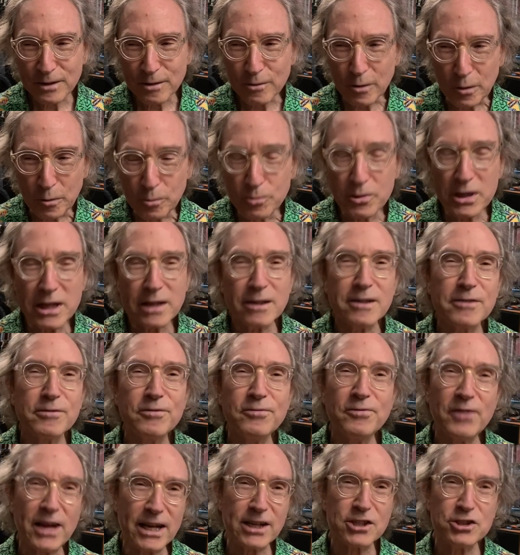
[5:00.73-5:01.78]
real
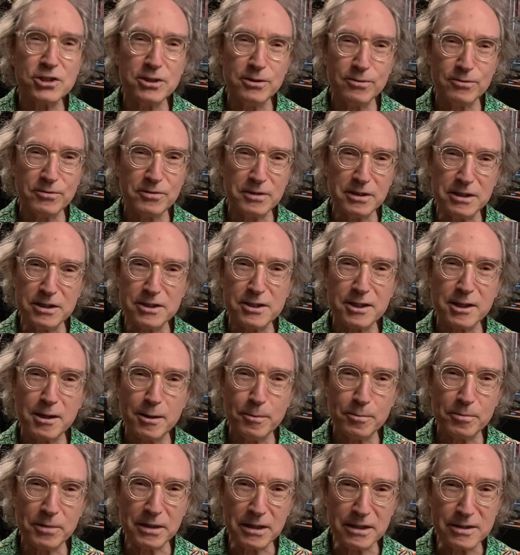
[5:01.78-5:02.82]
affection for these
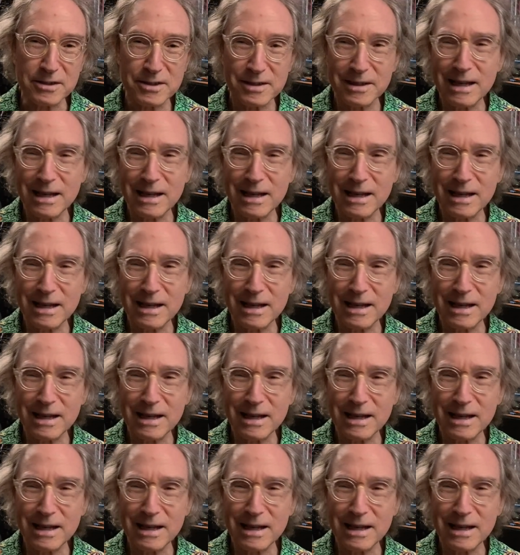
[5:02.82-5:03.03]
companies.